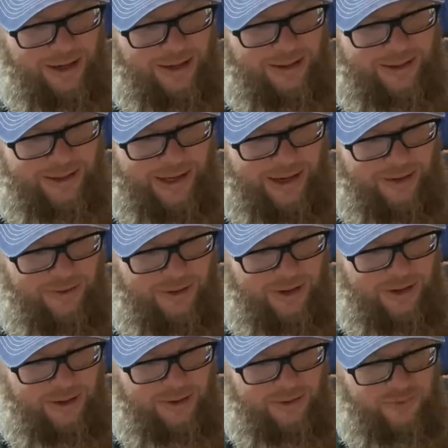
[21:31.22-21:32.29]
down
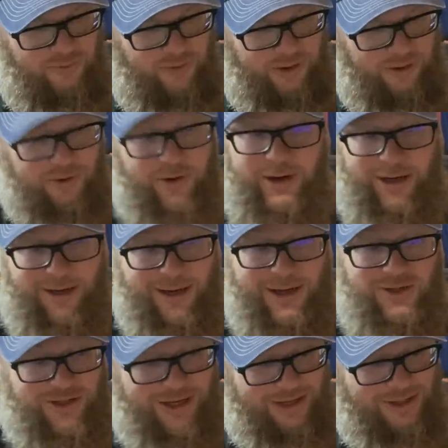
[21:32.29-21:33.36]
the road. And he
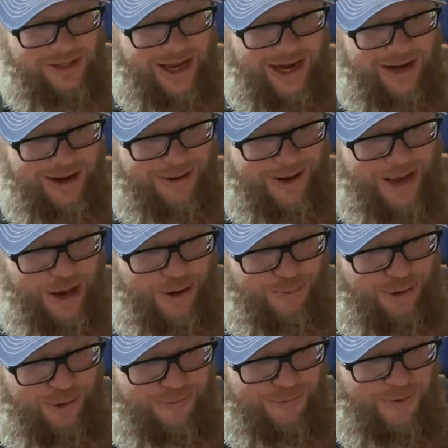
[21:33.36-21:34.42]
does say, side note,
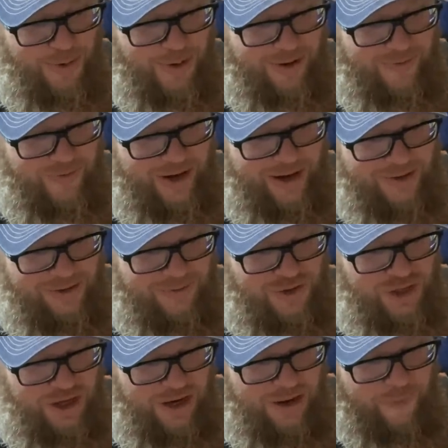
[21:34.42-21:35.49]
put more in videos of
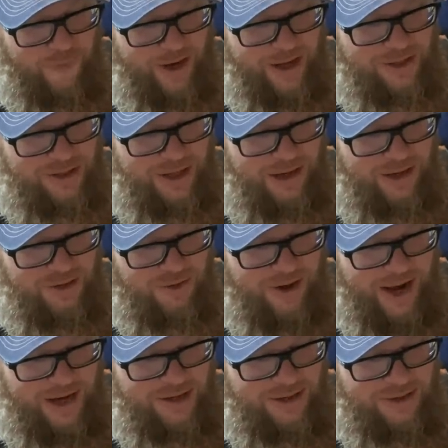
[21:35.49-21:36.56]
geography and state
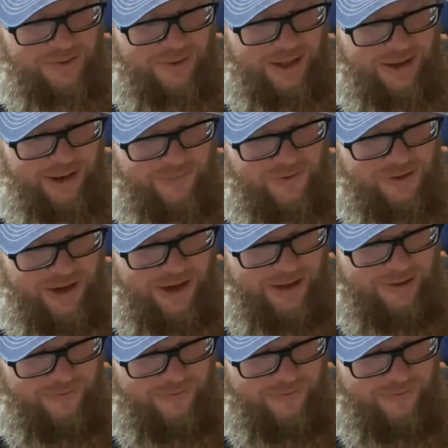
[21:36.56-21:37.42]
attractions. We love to hunt and